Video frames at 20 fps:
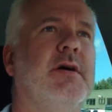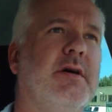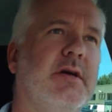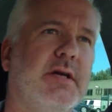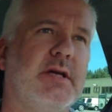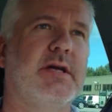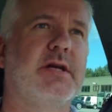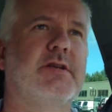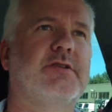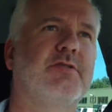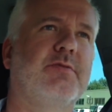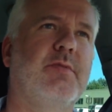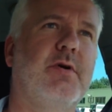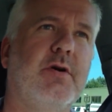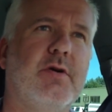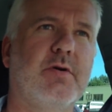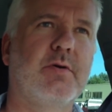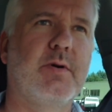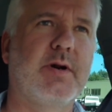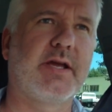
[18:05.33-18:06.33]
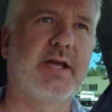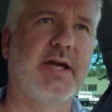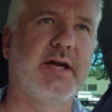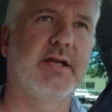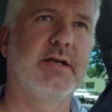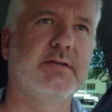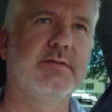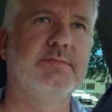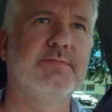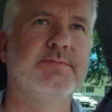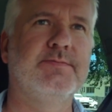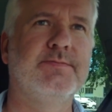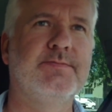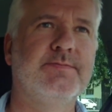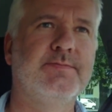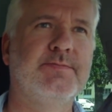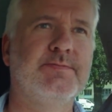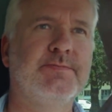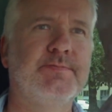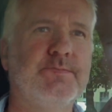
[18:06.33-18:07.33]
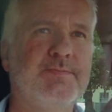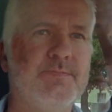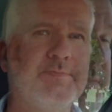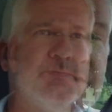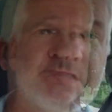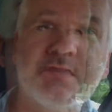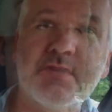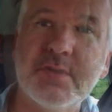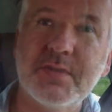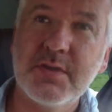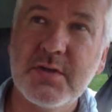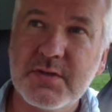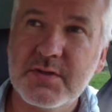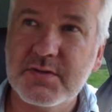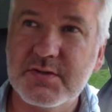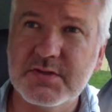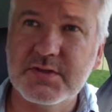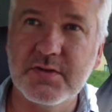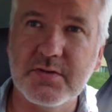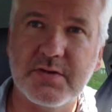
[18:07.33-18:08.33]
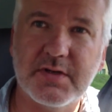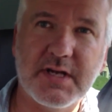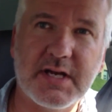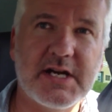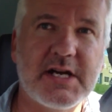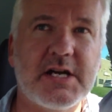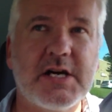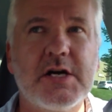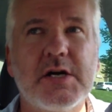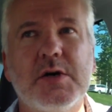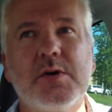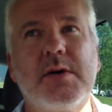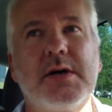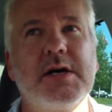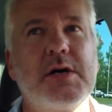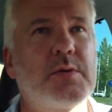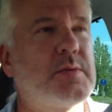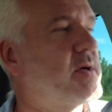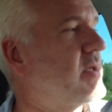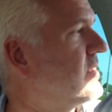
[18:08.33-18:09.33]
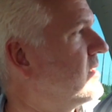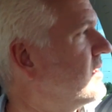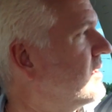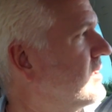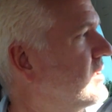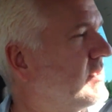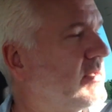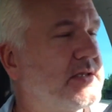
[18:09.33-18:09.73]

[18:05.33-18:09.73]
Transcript: here tomorrow again. So now I will